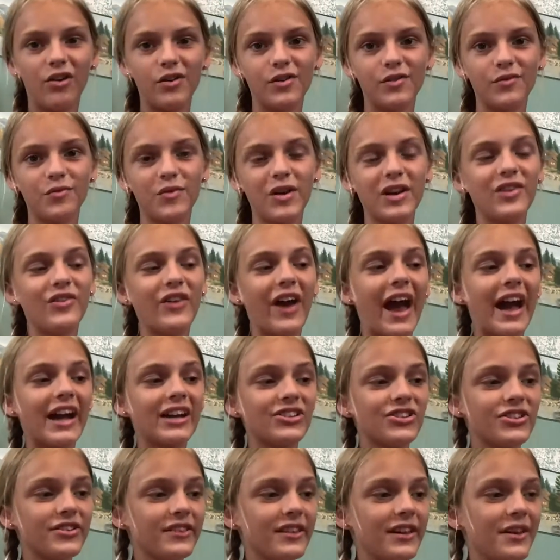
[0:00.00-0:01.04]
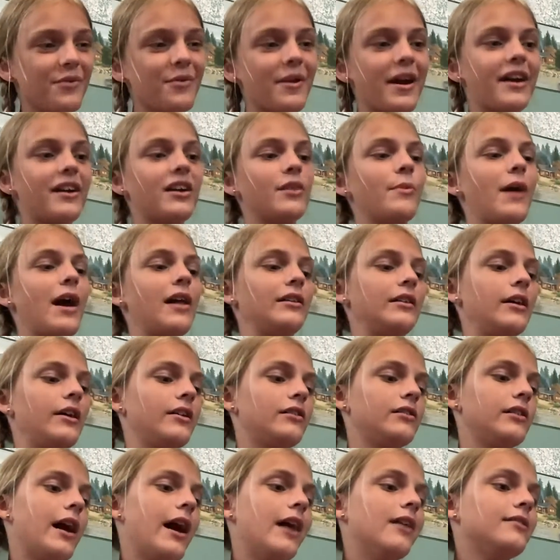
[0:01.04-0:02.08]
what you actually wear to ballet
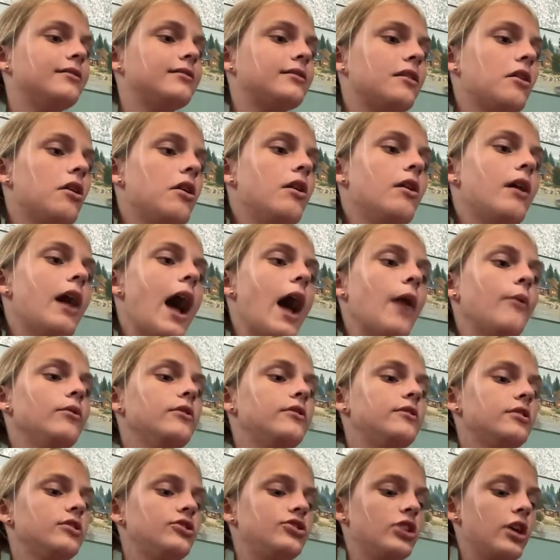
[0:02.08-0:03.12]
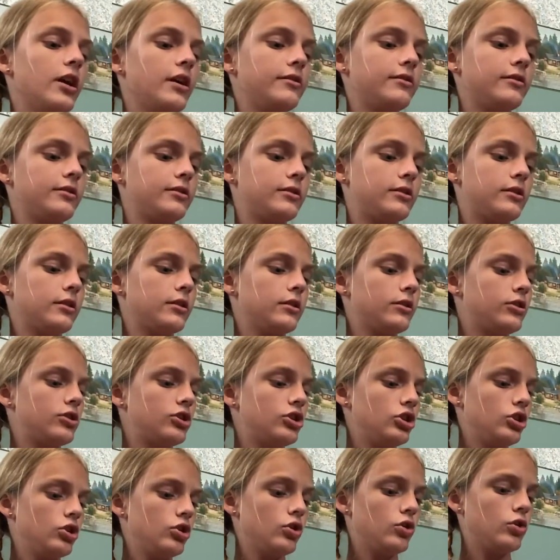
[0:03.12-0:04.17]
class, I would suggest
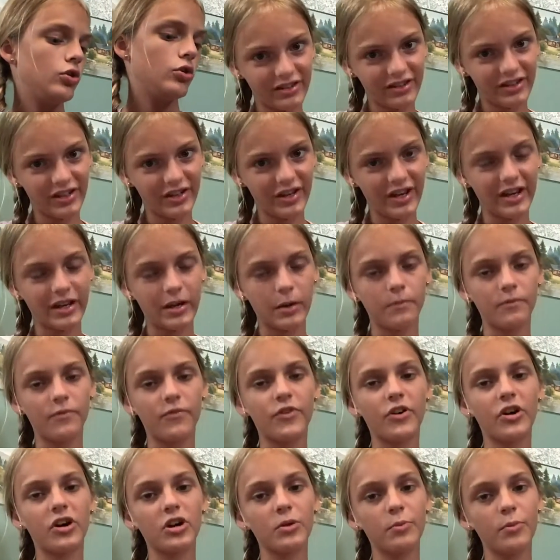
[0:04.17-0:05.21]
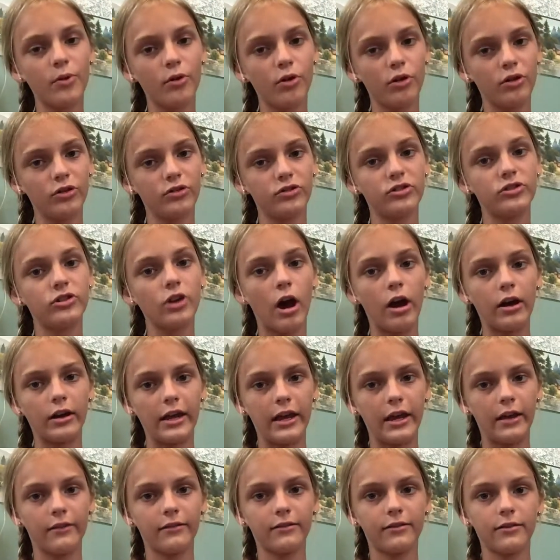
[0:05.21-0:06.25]
to get convertible
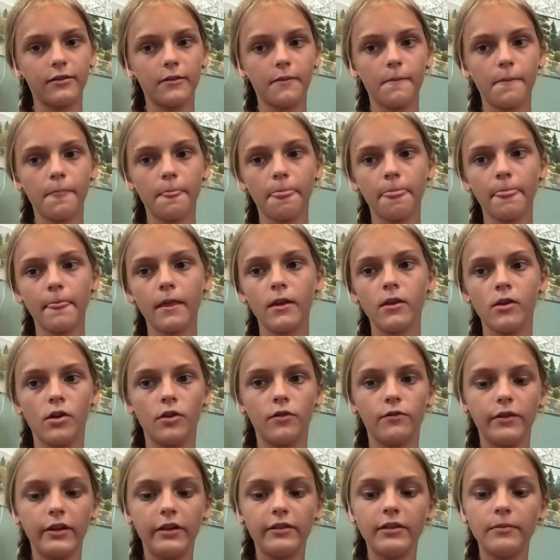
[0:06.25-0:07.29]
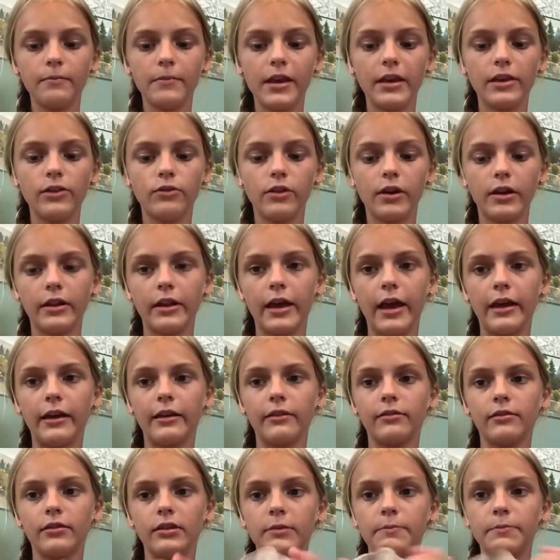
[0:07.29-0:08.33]
stockings. Reason being, you can
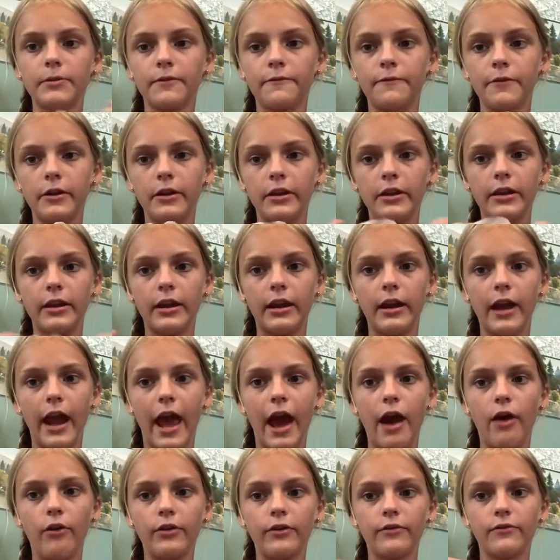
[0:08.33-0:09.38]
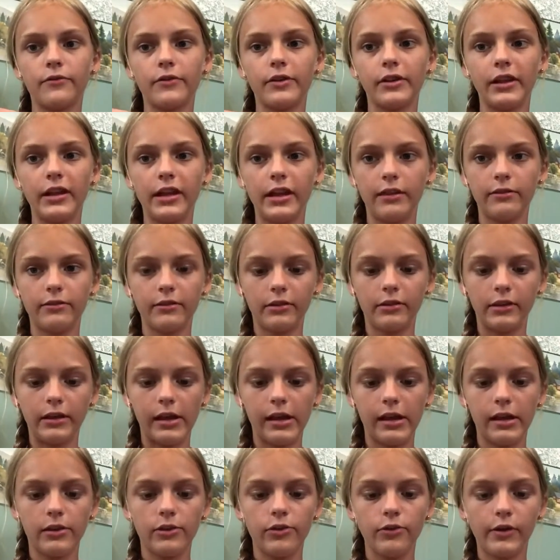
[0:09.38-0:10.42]
slip your foot in and out really easily.
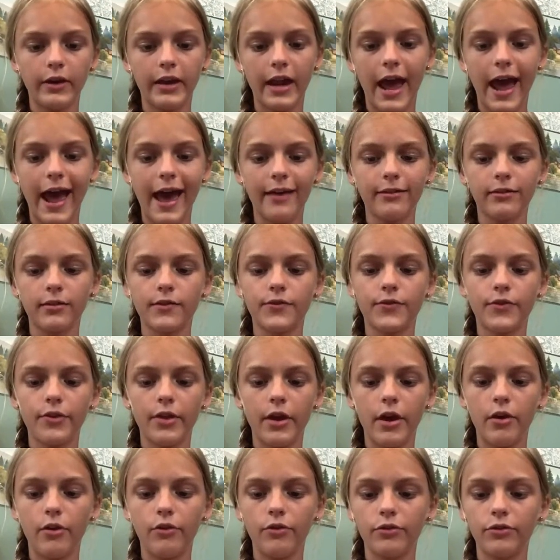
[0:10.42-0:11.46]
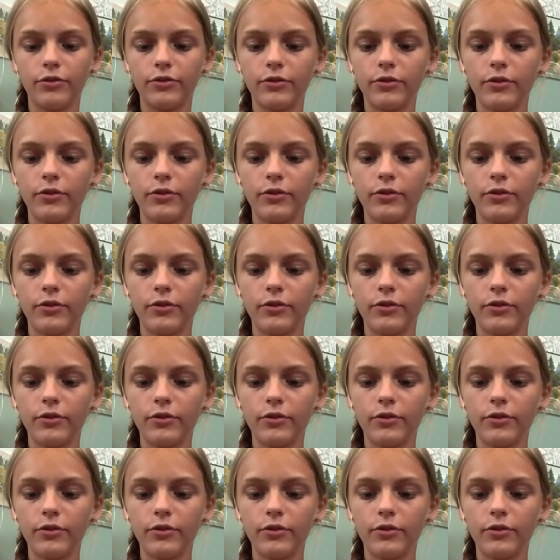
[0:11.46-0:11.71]
You can ask for those.